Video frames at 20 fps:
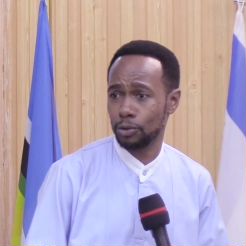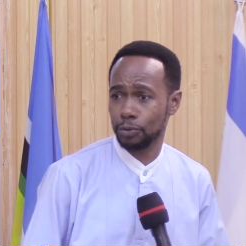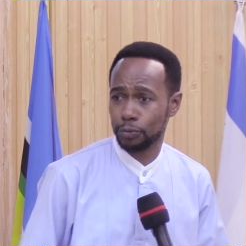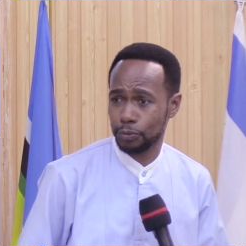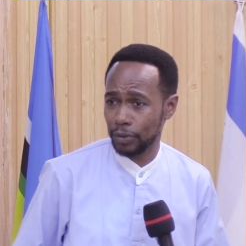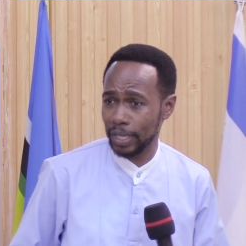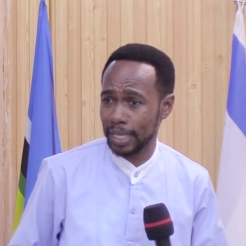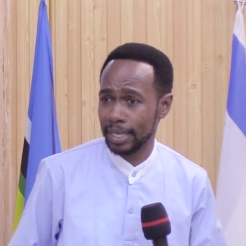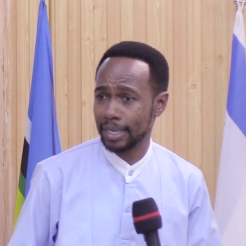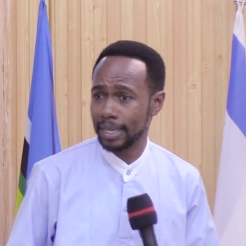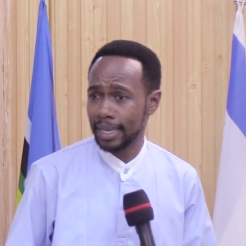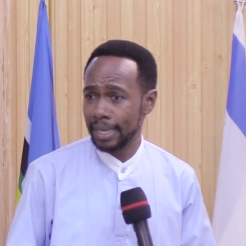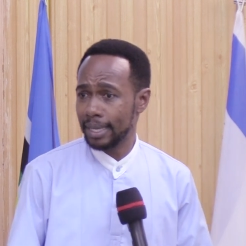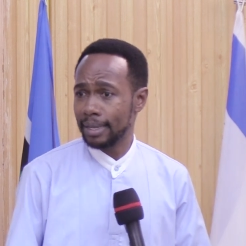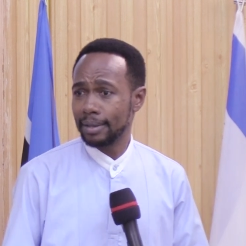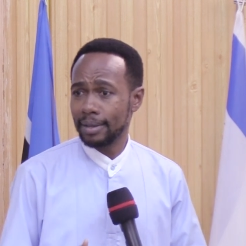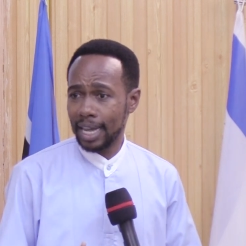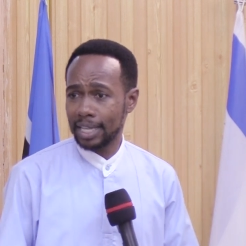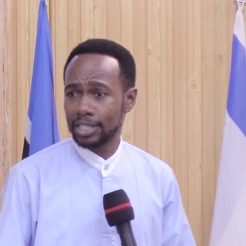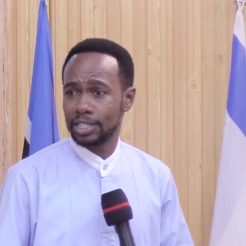You feel
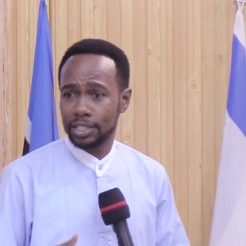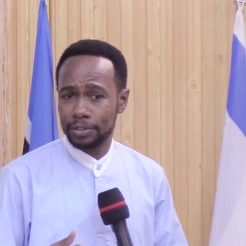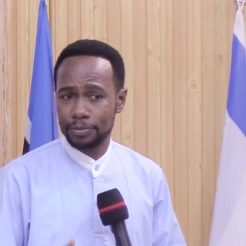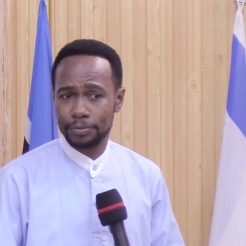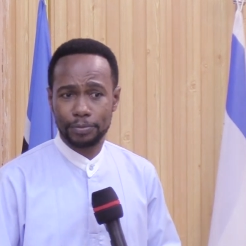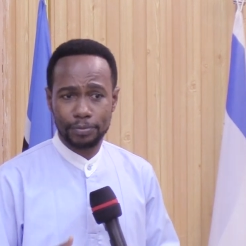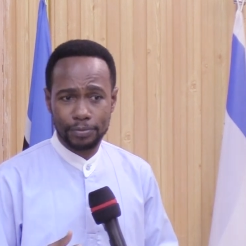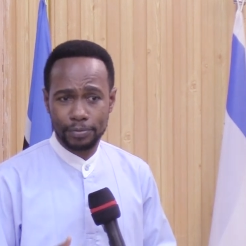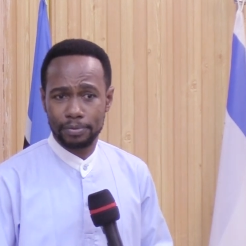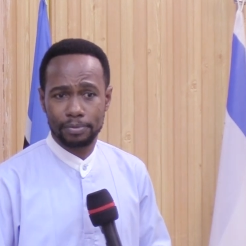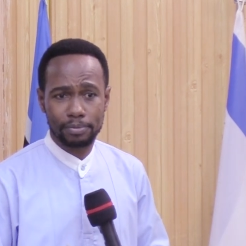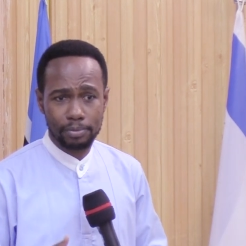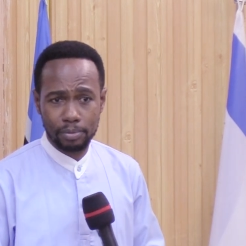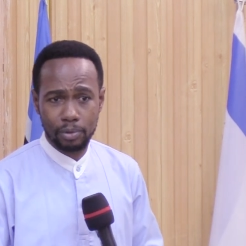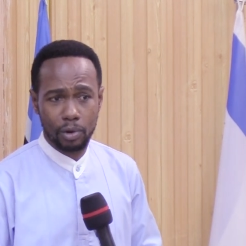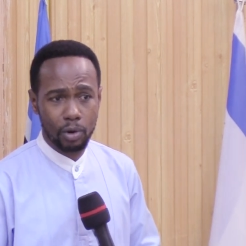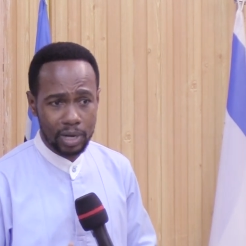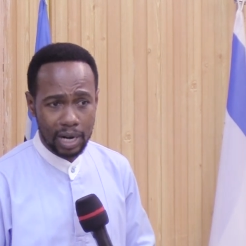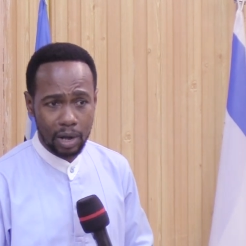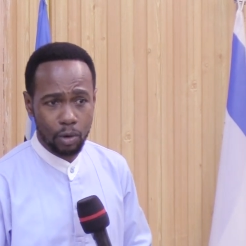as if
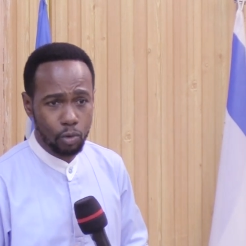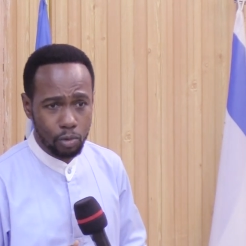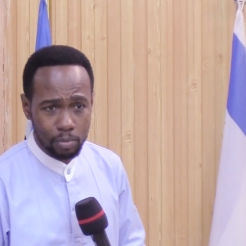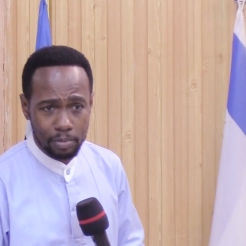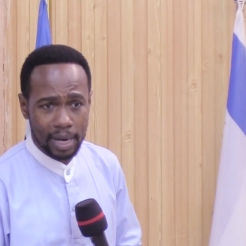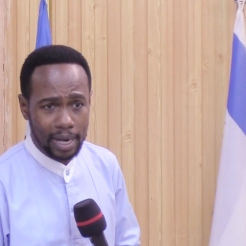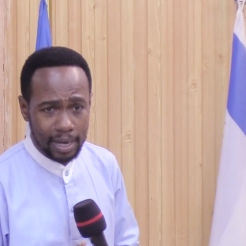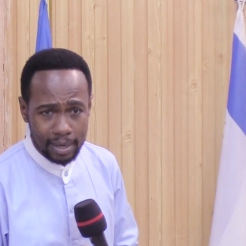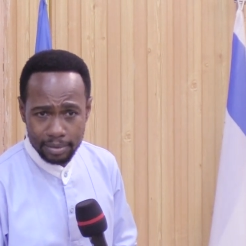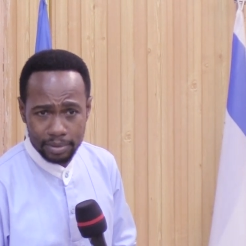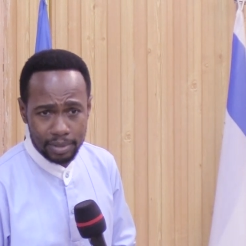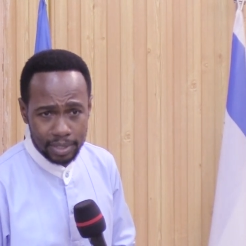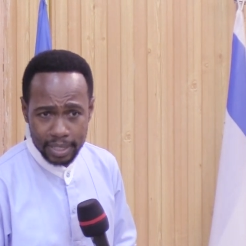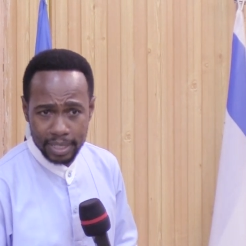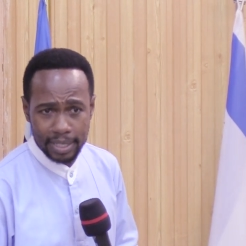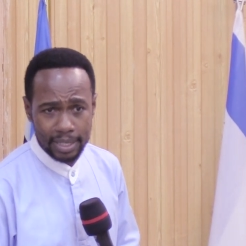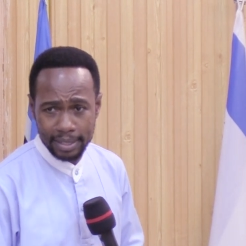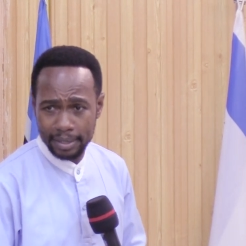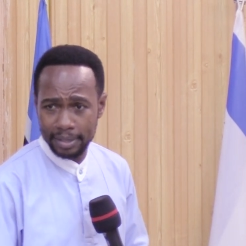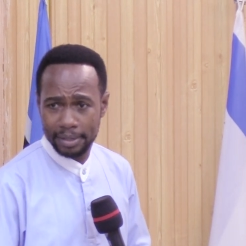onauma
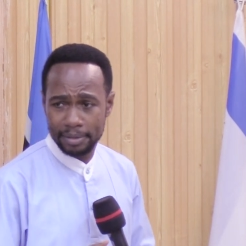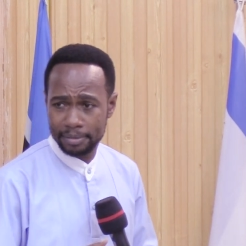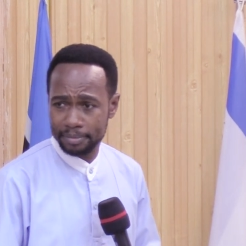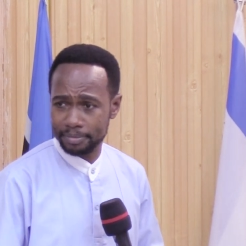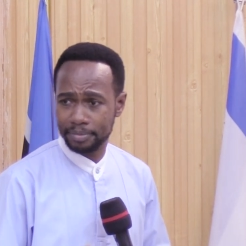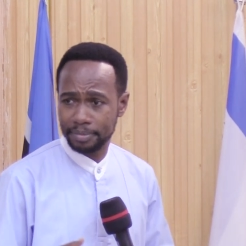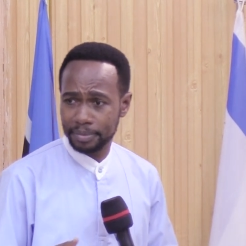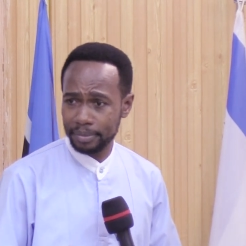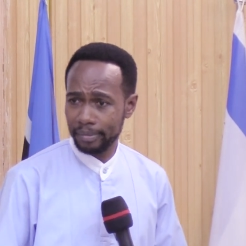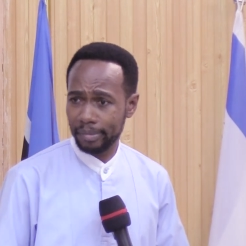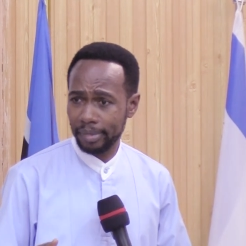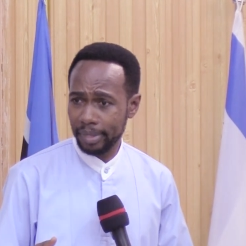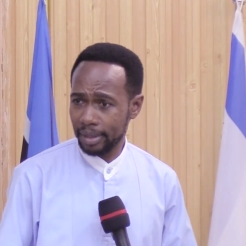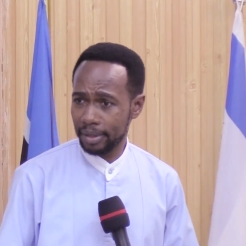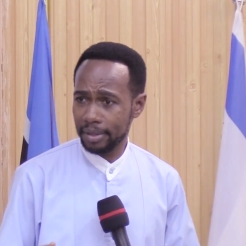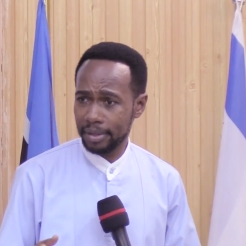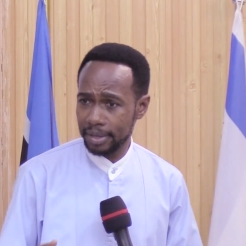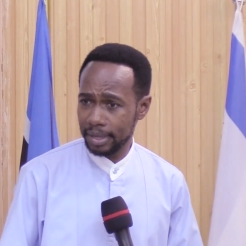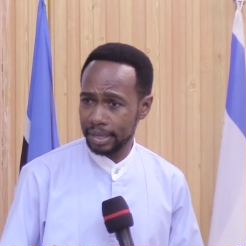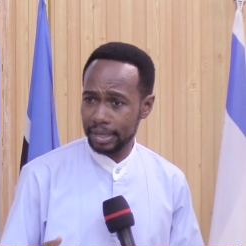nini
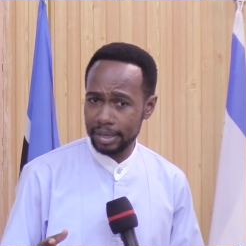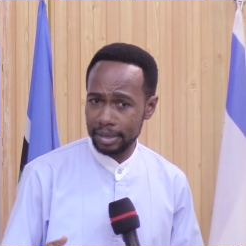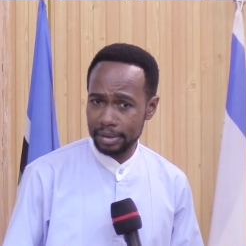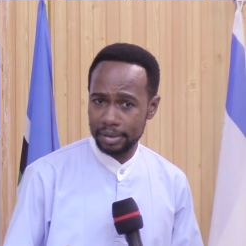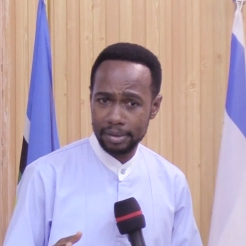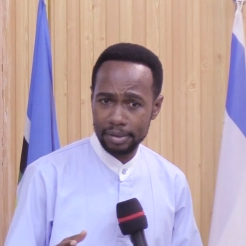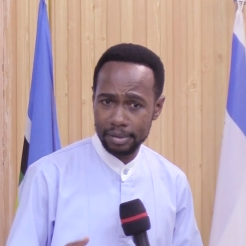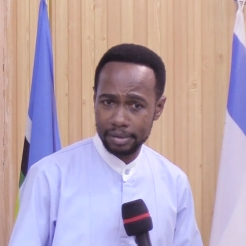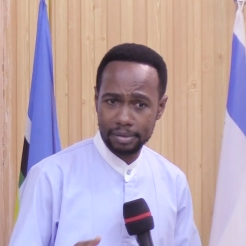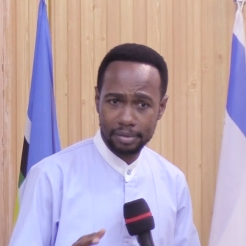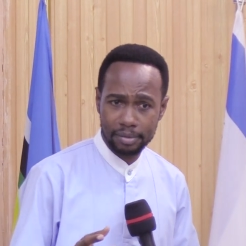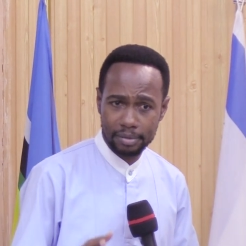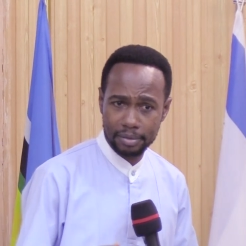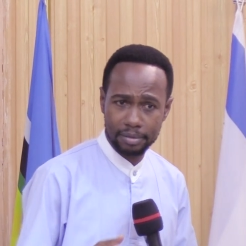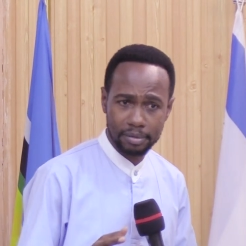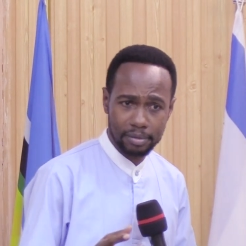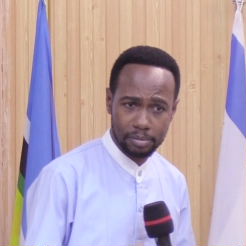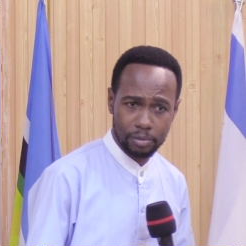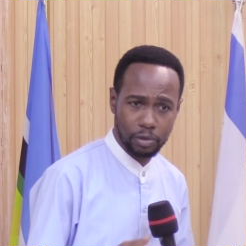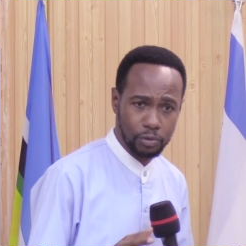
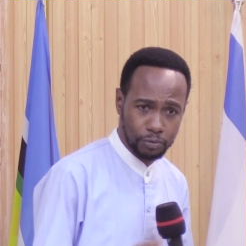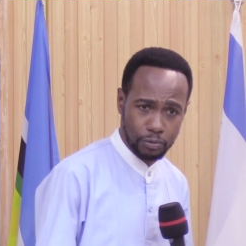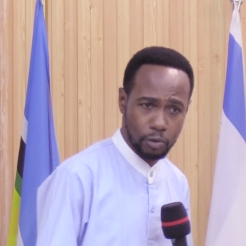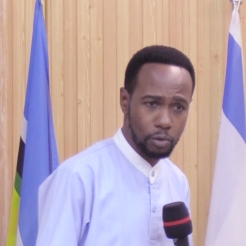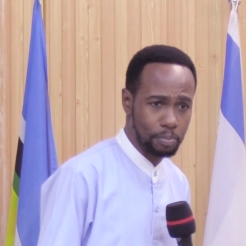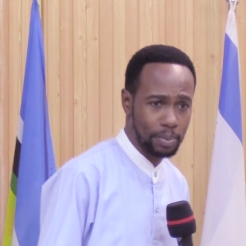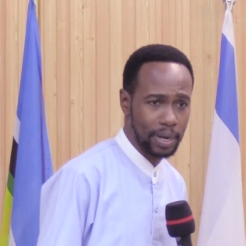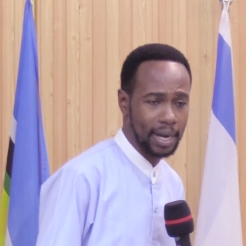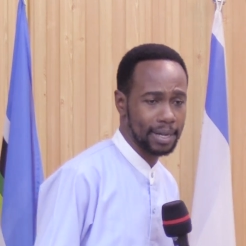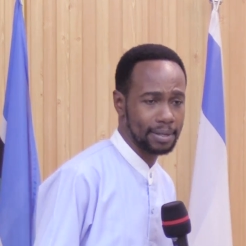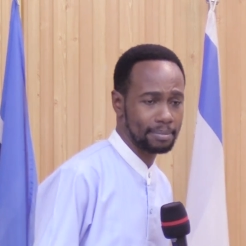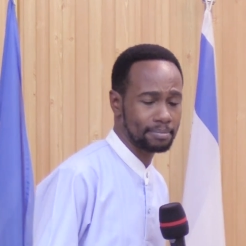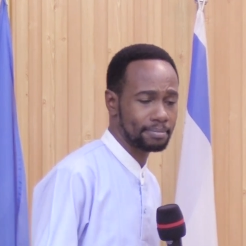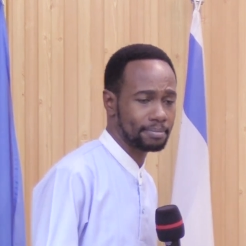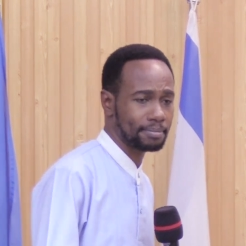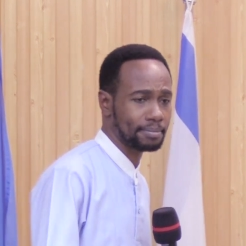mufupa.